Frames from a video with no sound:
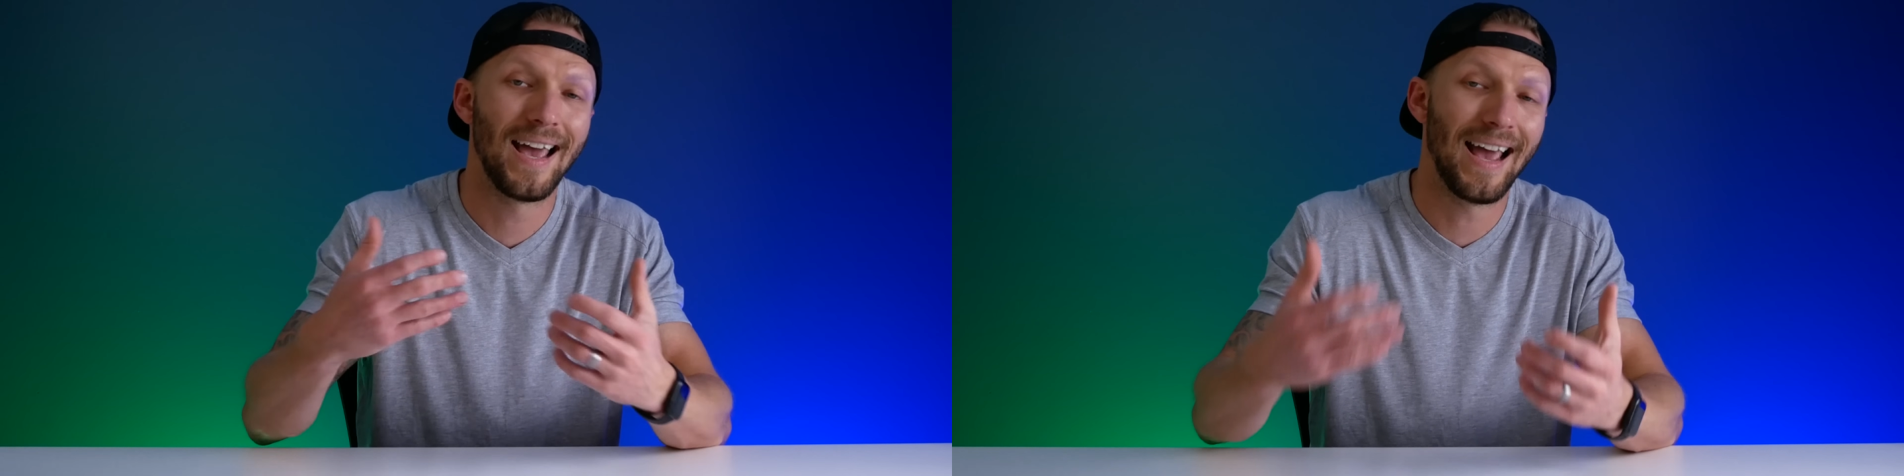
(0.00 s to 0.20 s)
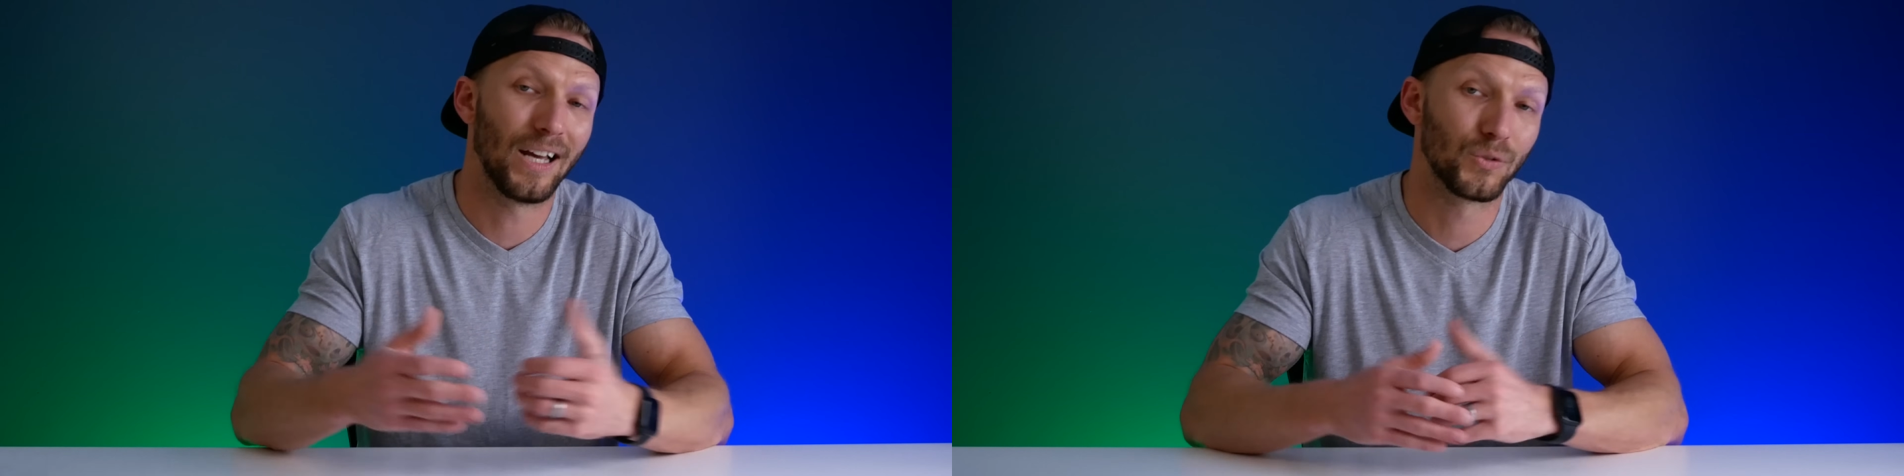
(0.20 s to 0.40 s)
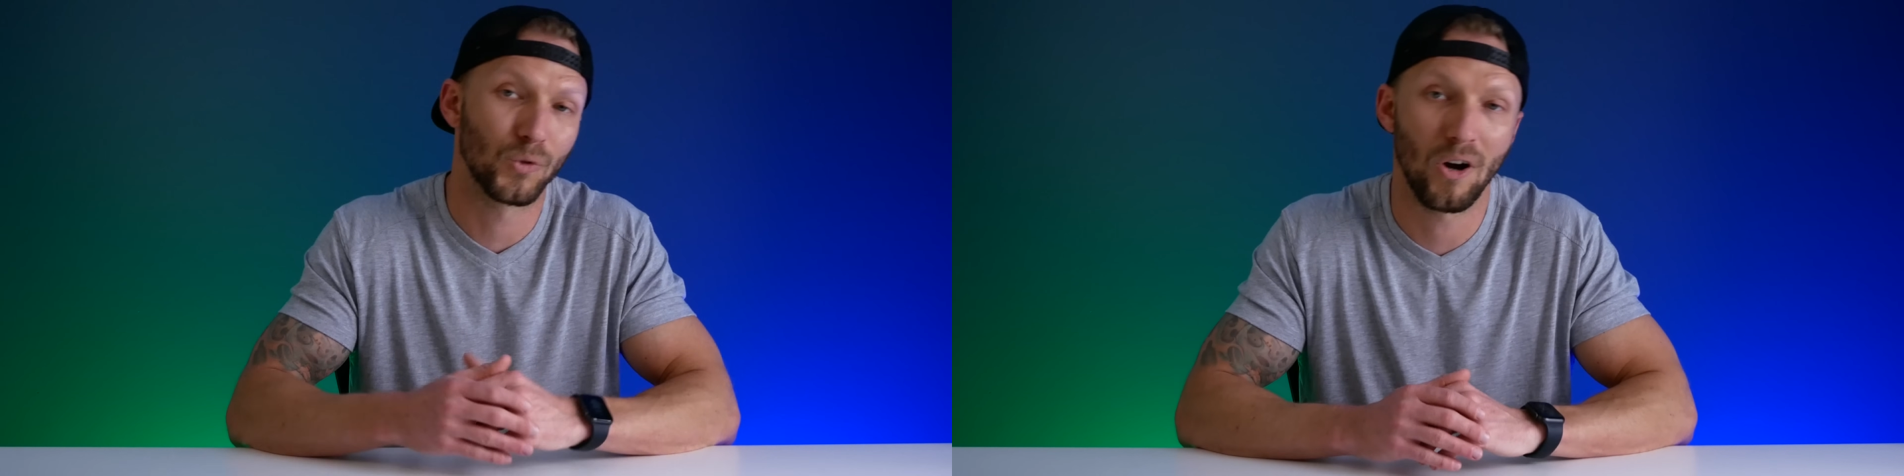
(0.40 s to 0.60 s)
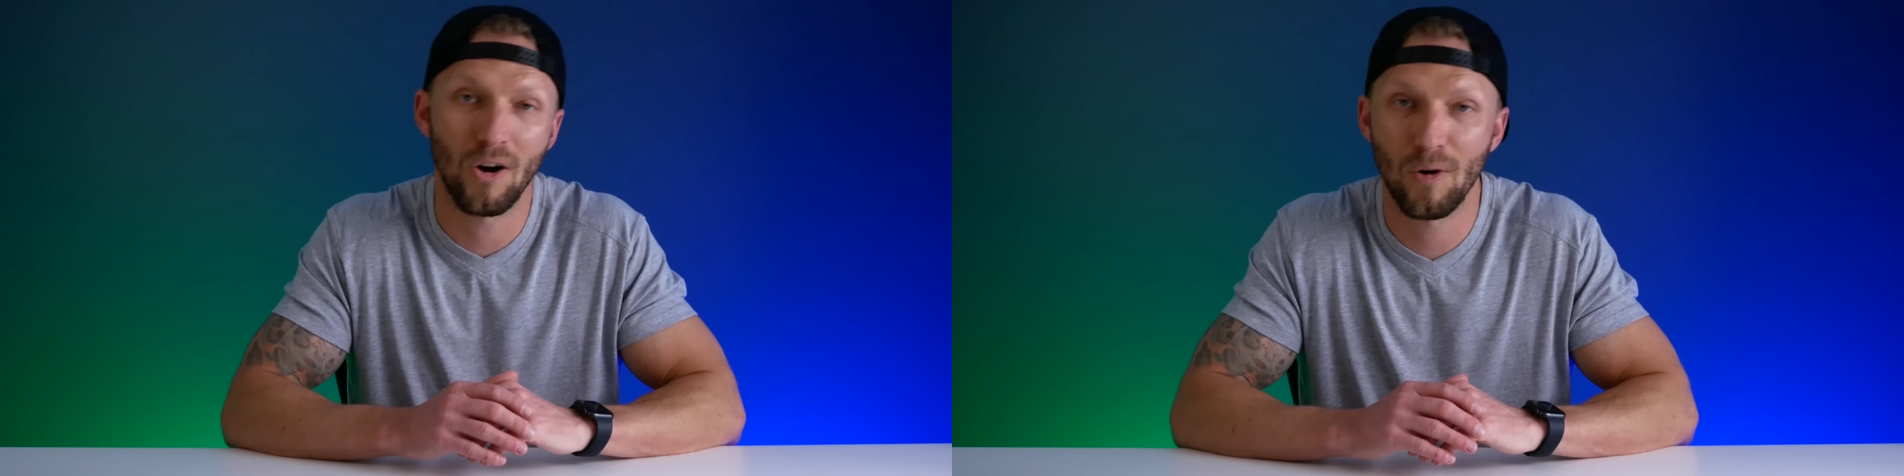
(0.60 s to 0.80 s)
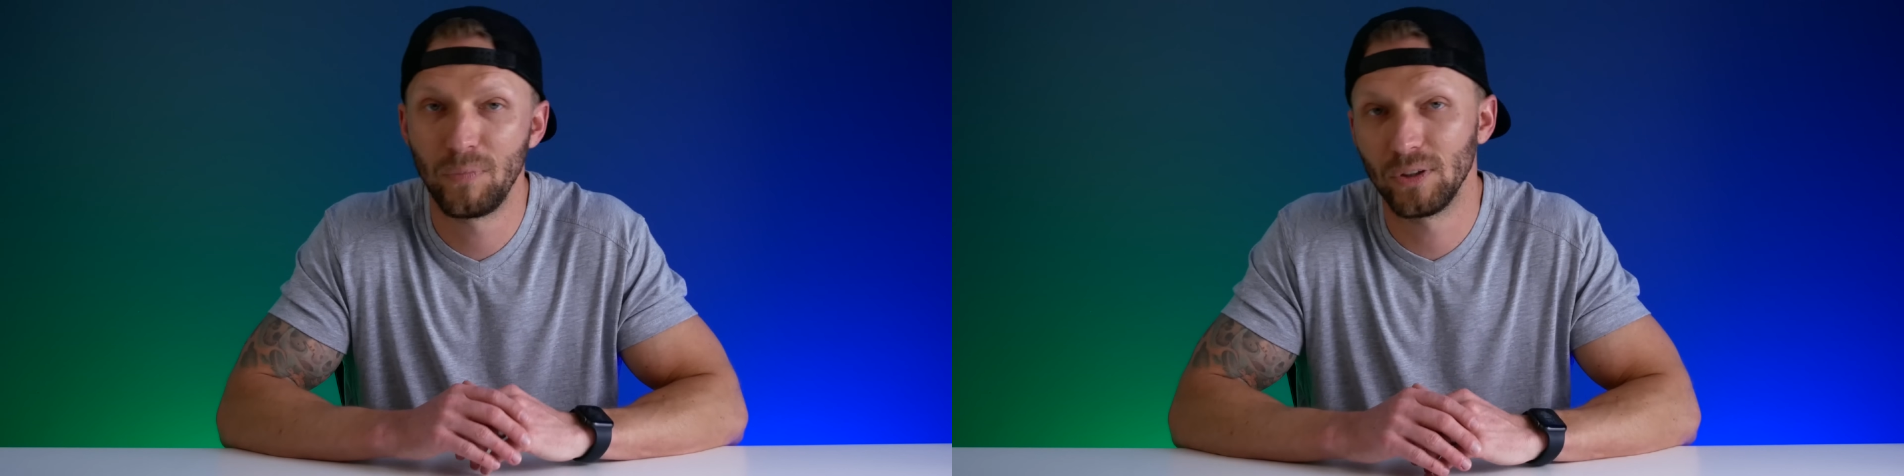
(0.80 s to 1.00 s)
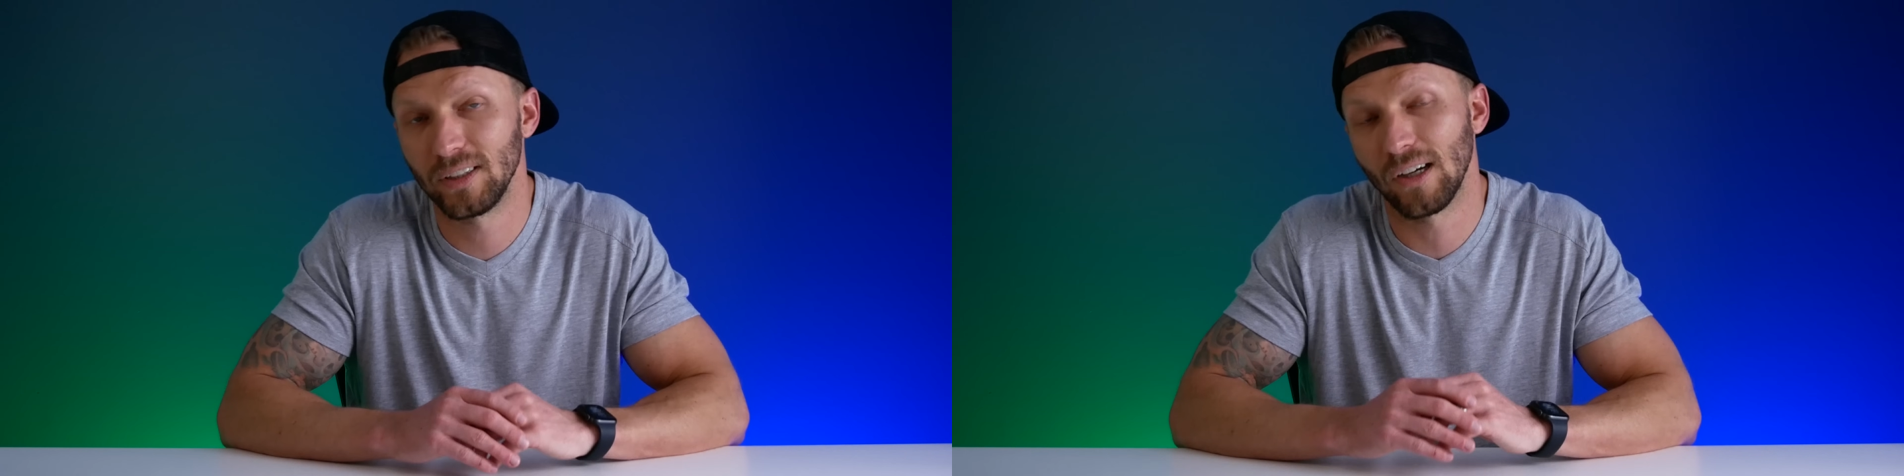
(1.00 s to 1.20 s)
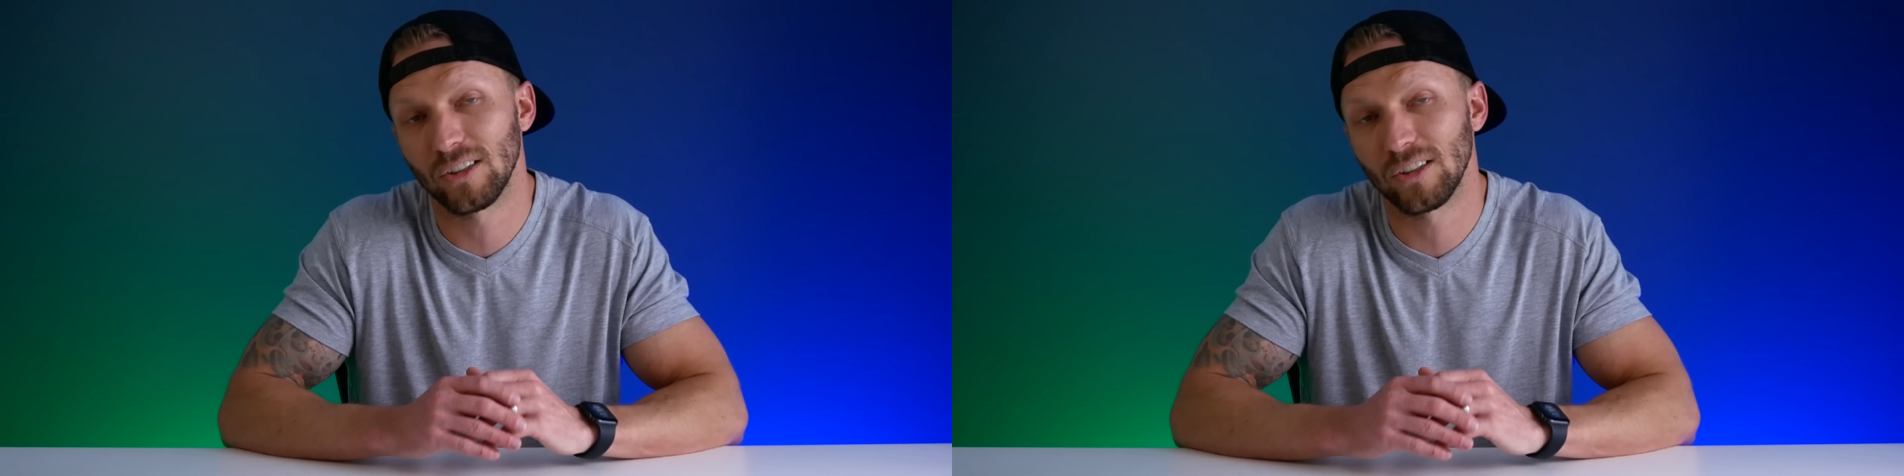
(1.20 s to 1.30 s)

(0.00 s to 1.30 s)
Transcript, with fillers: as we're all building